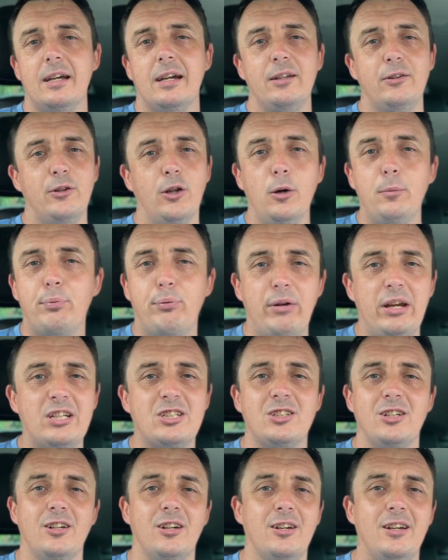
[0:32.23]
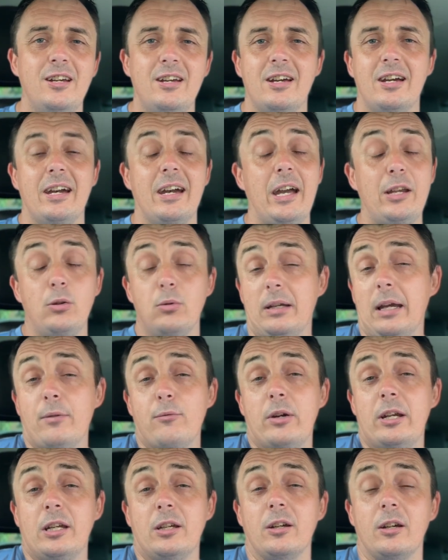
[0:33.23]
no pressure, and you'll get
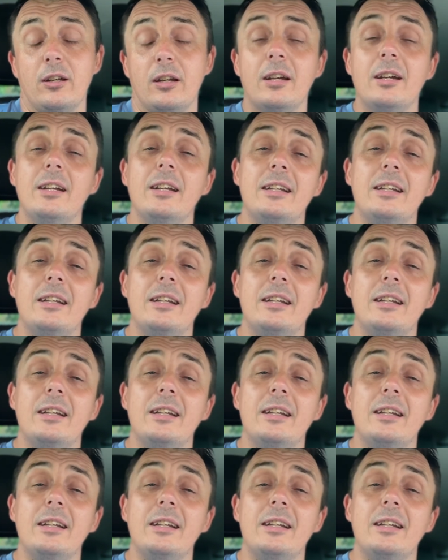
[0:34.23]
really good.